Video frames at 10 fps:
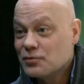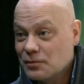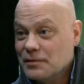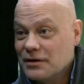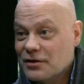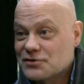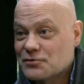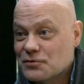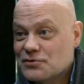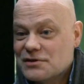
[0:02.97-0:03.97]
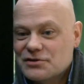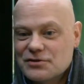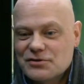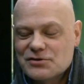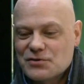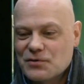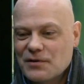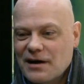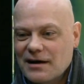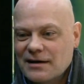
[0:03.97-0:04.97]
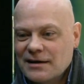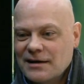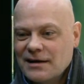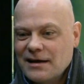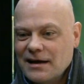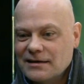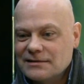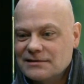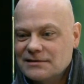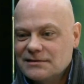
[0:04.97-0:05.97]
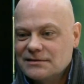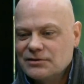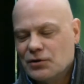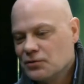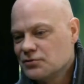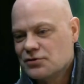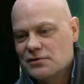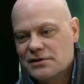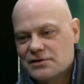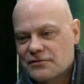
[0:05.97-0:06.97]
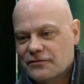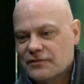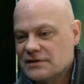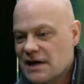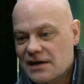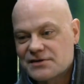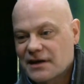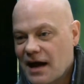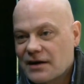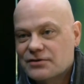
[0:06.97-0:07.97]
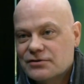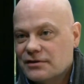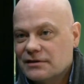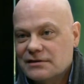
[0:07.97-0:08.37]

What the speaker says: He'll be our Scrooge this year. So, and you know, Julien's a fantastic actor,